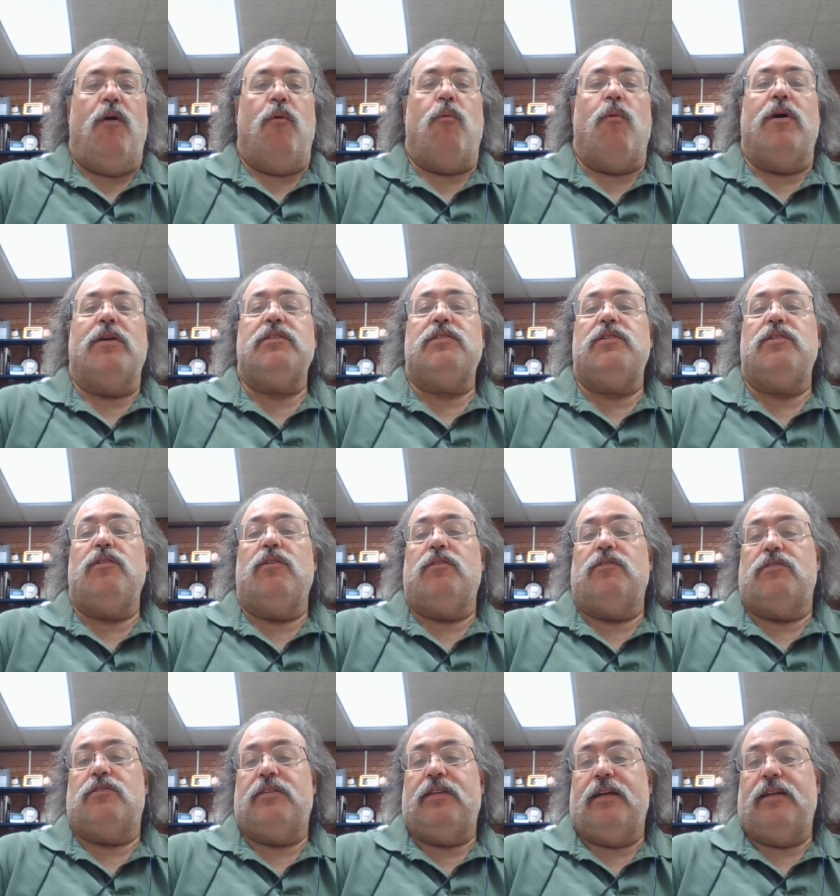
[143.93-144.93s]
Once you
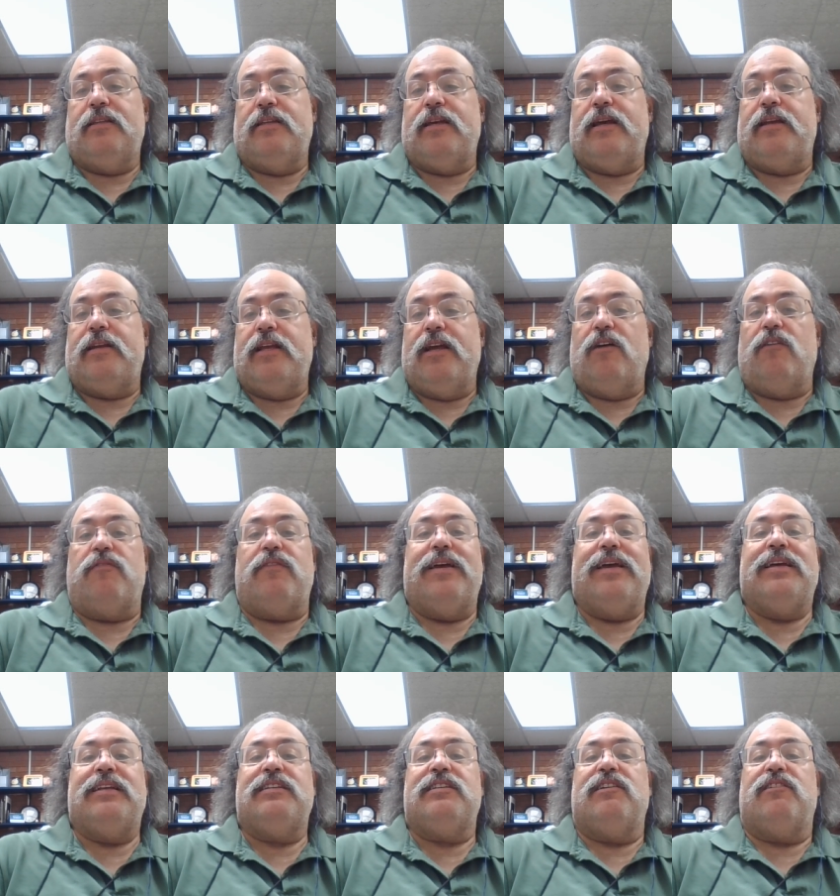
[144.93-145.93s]
understand the idea of
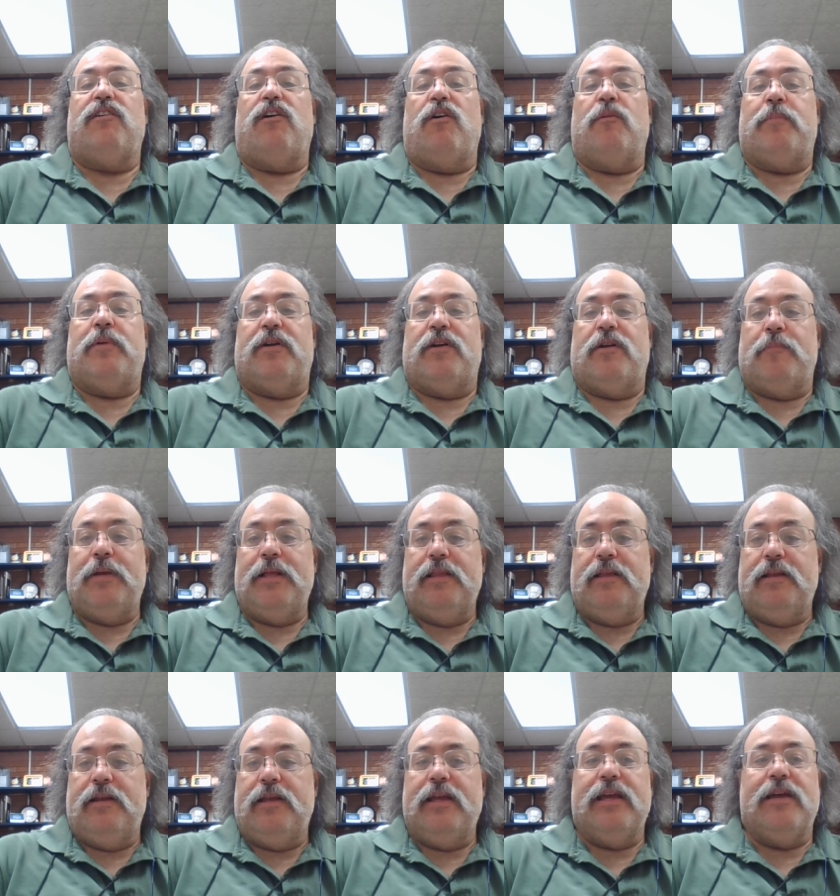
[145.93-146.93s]

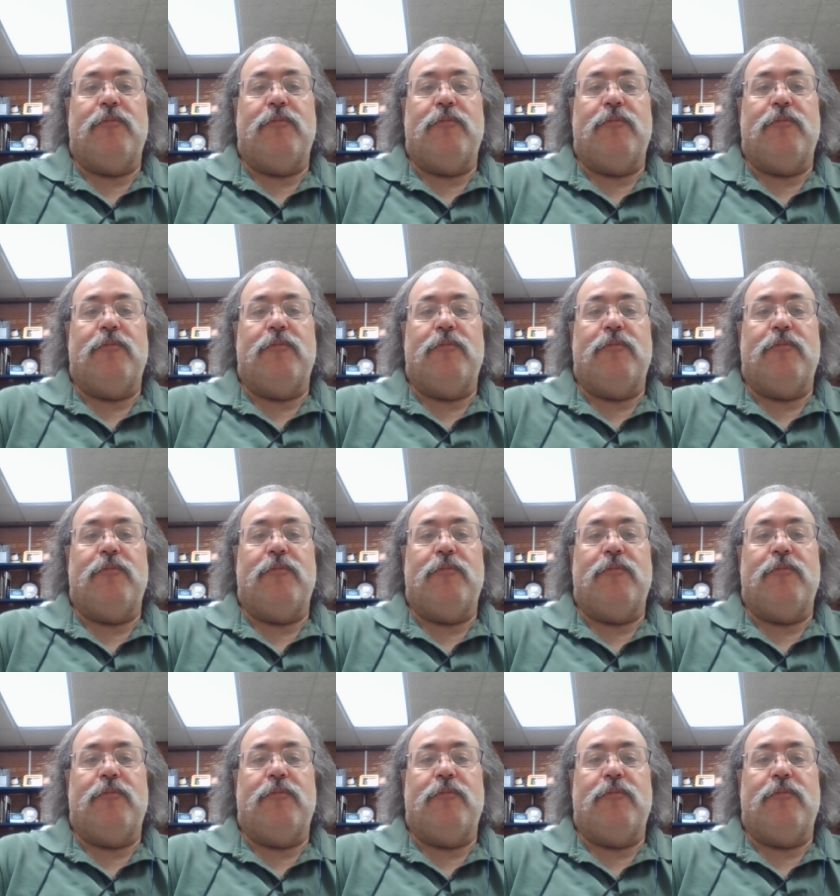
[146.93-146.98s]
interoperability,